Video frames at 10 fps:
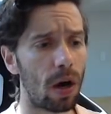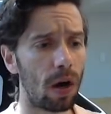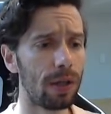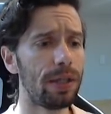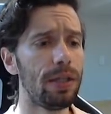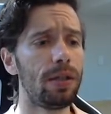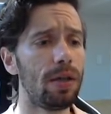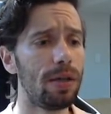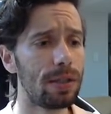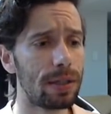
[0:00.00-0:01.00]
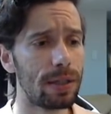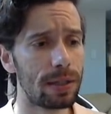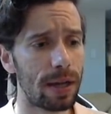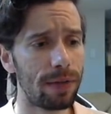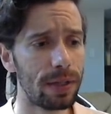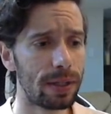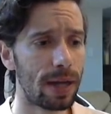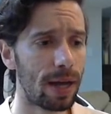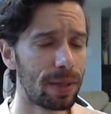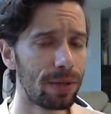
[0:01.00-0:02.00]
All he does is every
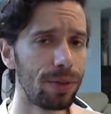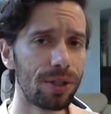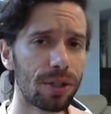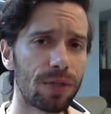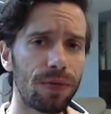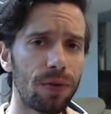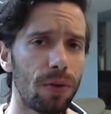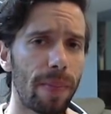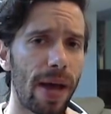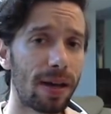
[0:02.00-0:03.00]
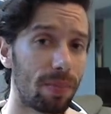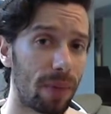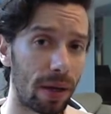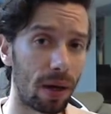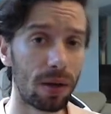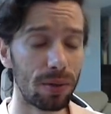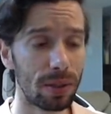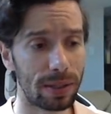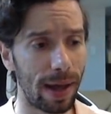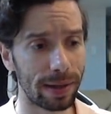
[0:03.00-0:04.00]
time he reaches full mana by
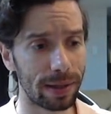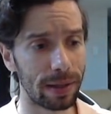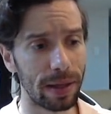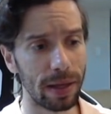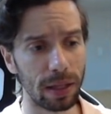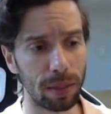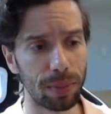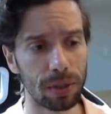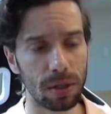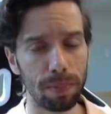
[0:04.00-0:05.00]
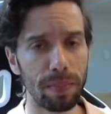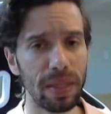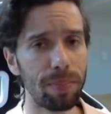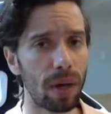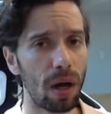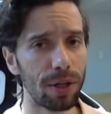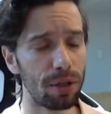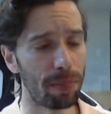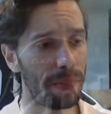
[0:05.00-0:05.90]
auto-attacking, he puts a meep on your